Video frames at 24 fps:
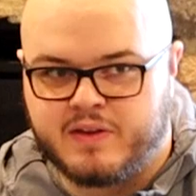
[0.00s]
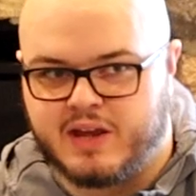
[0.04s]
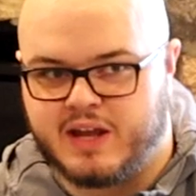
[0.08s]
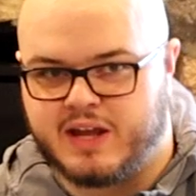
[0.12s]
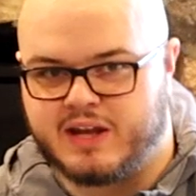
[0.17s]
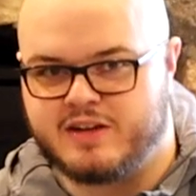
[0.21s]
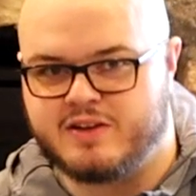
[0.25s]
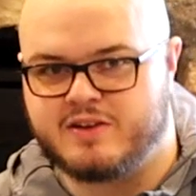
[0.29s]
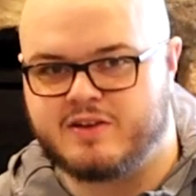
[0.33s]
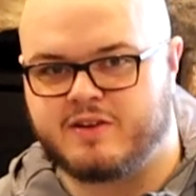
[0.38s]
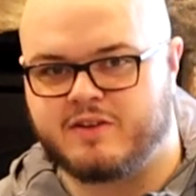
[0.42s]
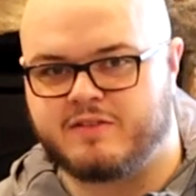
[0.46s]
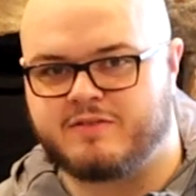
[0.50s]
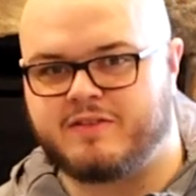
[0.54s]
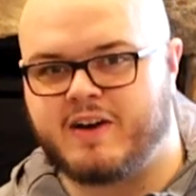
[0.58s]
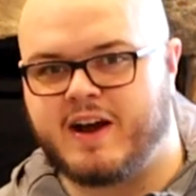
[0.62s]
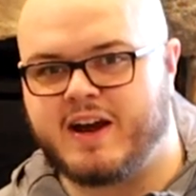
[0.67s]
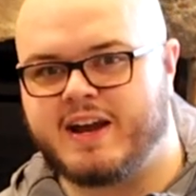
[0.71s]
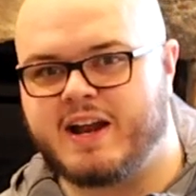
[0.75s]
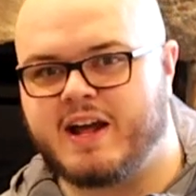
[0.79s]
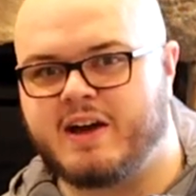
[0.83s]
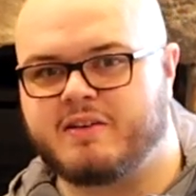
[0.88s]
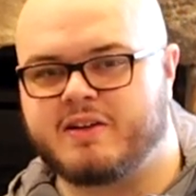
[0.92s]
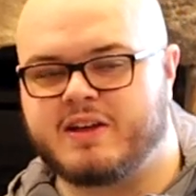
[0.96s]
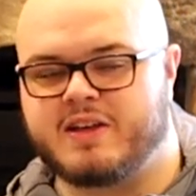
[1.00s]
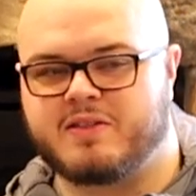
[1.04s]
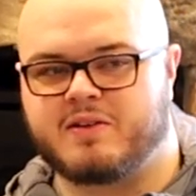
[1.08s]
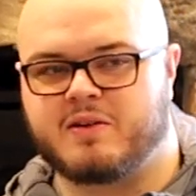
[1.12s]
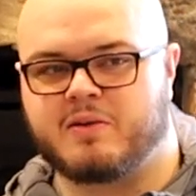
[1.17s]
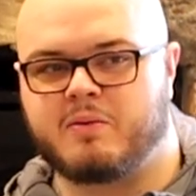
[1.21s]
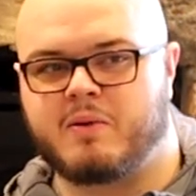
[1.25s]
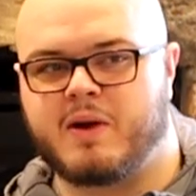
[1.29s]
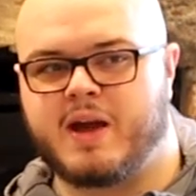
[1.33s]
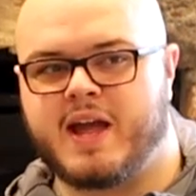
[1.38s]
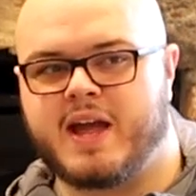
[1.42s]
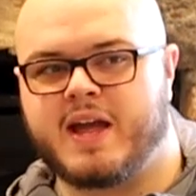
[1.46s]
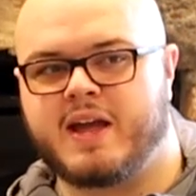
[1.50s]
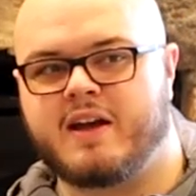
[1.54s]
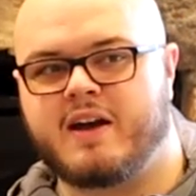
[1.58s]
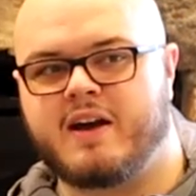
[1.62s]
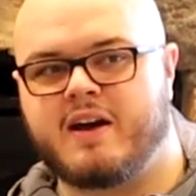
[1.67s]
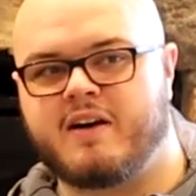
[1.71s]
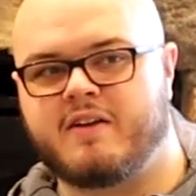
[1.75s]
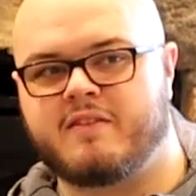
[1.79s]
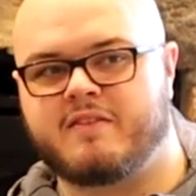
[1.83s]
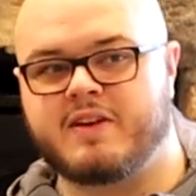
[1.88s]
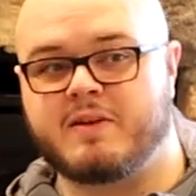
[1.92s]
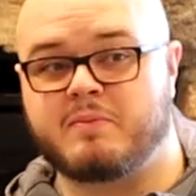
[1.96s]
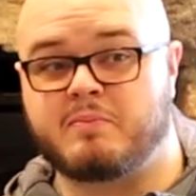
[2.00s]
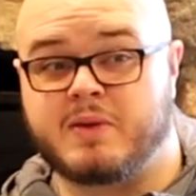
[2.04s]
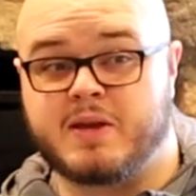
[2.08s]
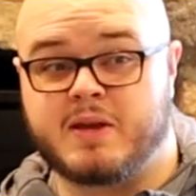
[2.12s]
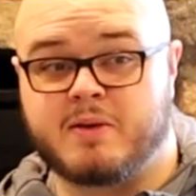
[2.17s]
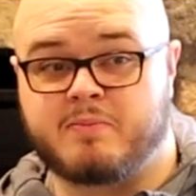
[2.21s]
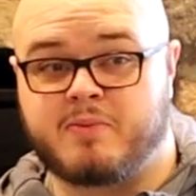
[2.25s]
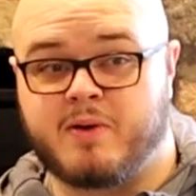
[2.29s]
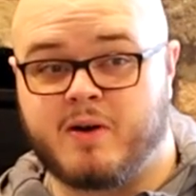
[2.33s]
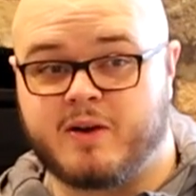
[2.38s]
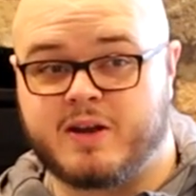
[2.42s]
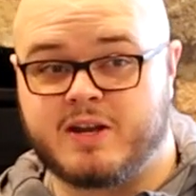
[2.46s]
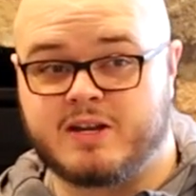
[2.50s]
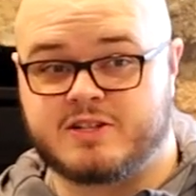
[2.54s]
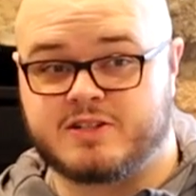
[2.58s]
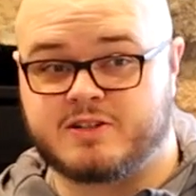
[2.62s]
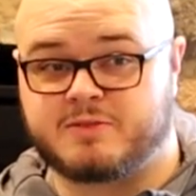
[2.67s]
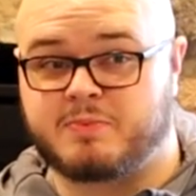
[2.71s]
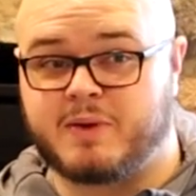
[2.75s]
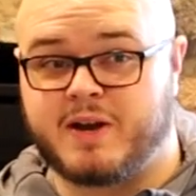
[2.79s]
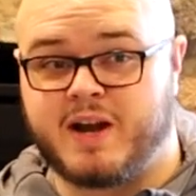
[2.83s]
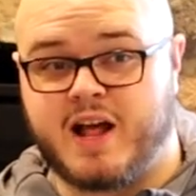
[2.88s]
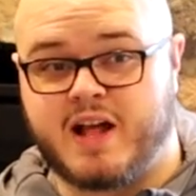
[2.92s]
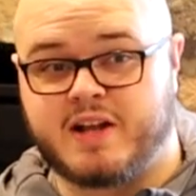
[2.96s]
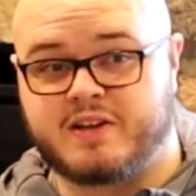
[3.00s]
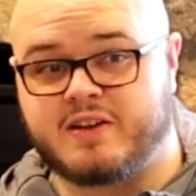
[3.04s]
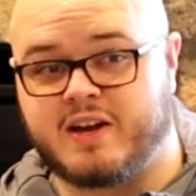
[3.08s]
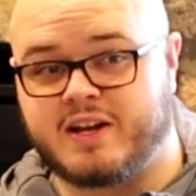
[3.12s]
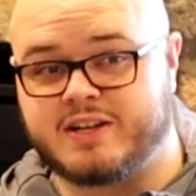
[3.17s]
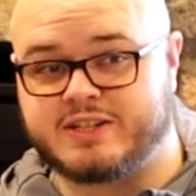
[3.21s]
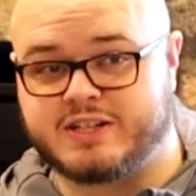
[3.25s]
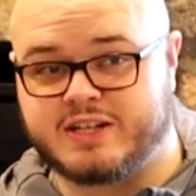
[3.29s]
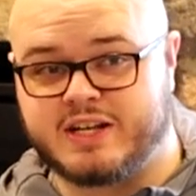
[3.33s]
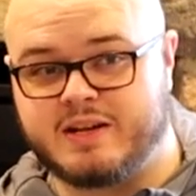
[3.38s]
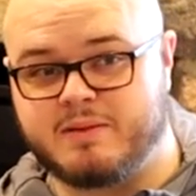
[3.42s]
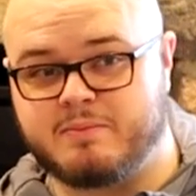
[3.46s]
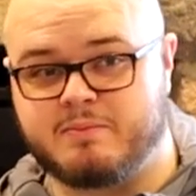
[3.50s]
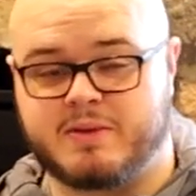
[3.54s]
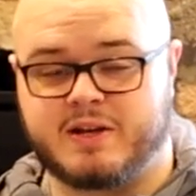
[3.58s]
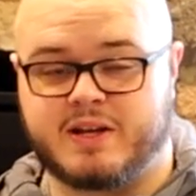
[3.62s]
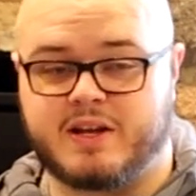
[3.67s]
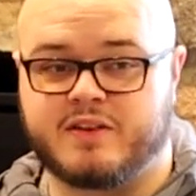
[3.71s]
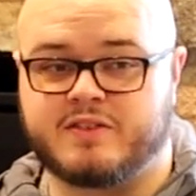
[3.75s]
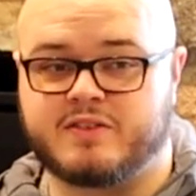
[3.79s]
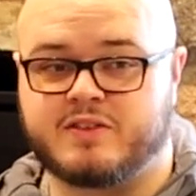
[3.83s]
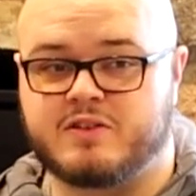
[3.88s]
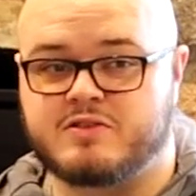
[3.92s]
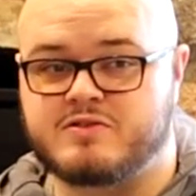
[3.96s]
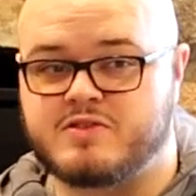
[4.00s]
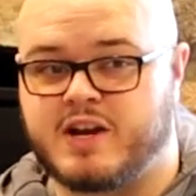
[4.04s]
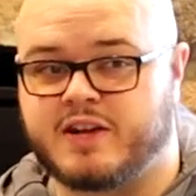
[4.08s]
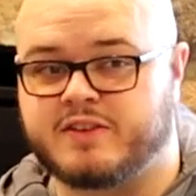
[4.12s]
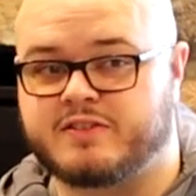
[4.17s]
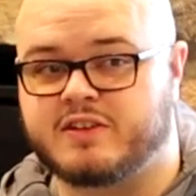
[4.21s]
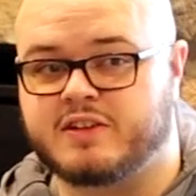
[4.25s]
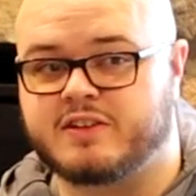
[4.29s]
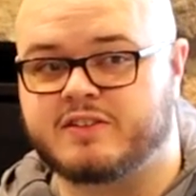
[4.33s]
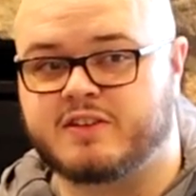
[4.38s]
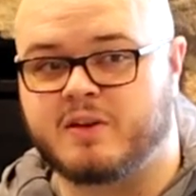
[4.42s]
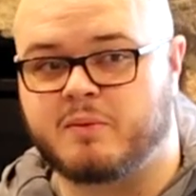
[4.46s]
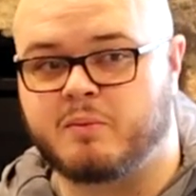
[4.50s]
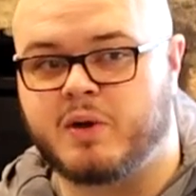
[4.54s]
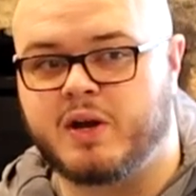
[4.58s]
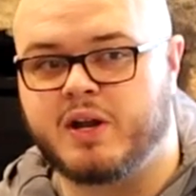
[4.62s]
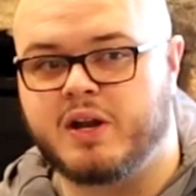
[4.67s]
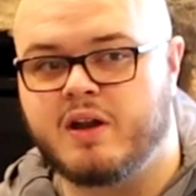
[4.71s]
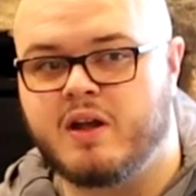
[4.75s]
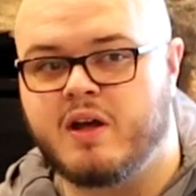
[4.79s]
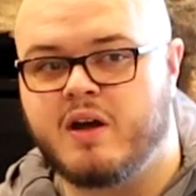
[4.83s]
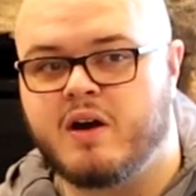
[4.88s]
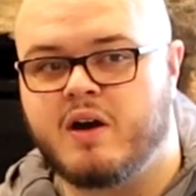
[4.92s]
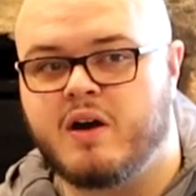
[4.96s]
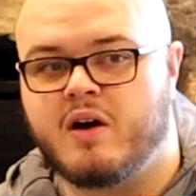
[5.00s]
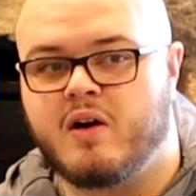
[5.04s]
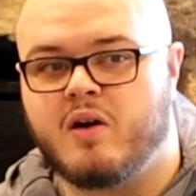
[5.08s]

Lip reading: And you could find out either way of it being pokey just by not touching it because you're trusting someone,